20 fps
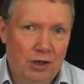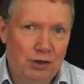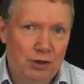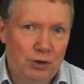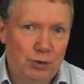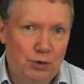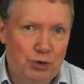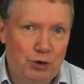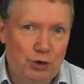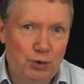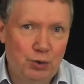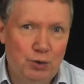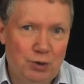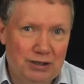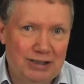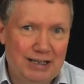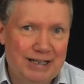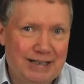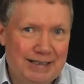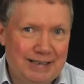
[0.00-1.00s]
So do a
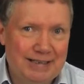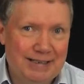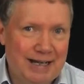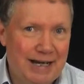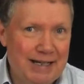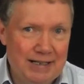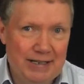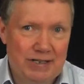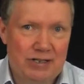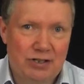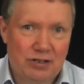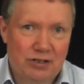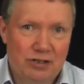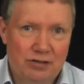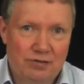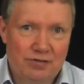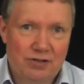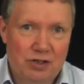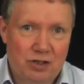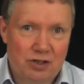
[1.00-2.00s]
link
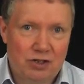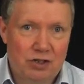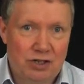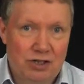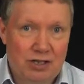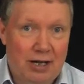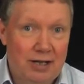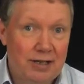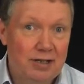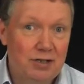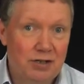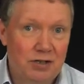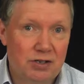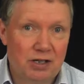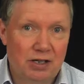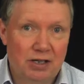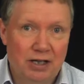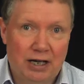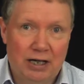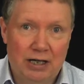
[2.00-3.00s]
analysis of such
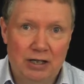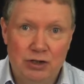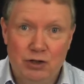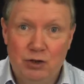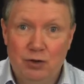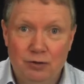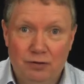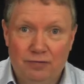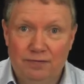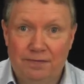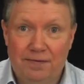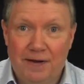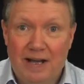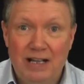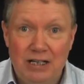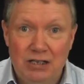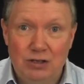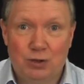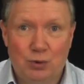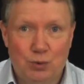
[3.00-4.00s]
sites and you'll
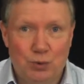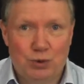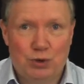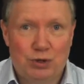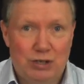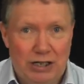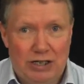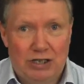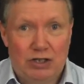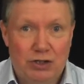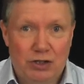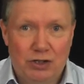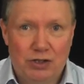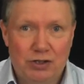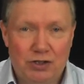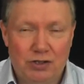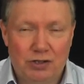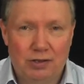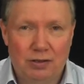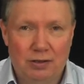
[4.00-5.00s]
find those
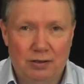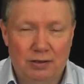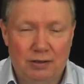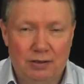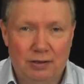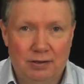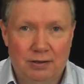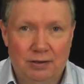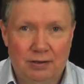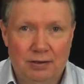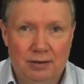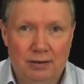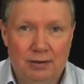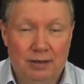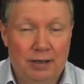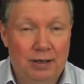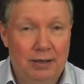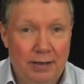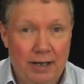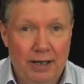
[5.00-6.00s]
niches.
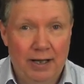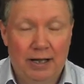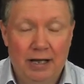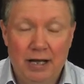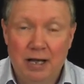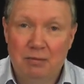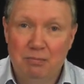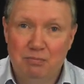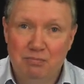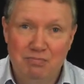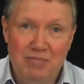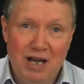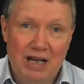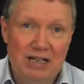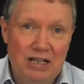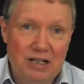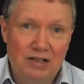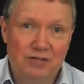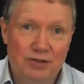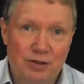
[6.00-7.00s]
And hey,
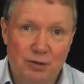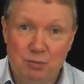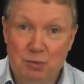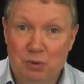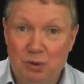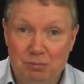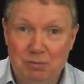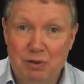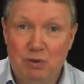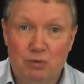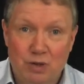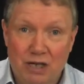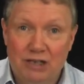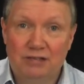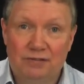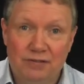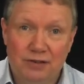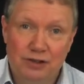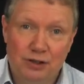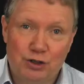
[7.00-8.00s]
many of them will be
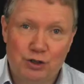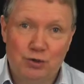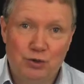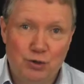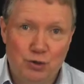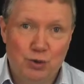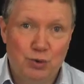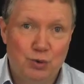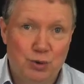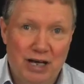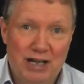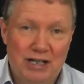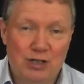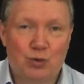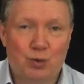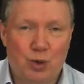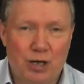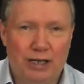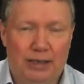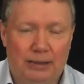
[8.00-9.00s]
relevant to you
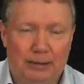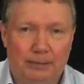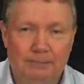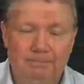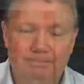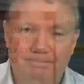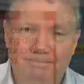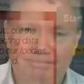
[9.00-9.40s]
as well.